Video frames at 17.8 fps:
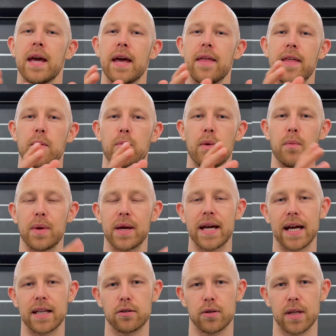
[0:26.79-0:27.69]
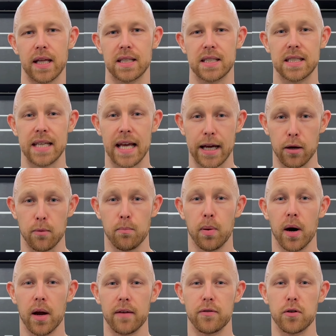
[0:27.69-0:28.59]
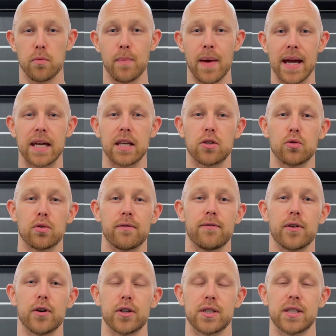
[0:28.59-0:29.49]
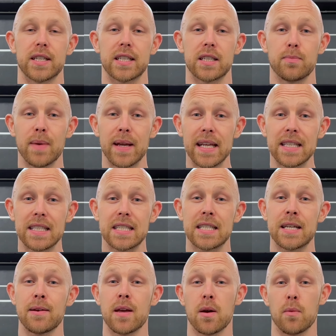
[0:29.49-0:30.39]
And then when we get to that second part, if you make it through the first six minutes,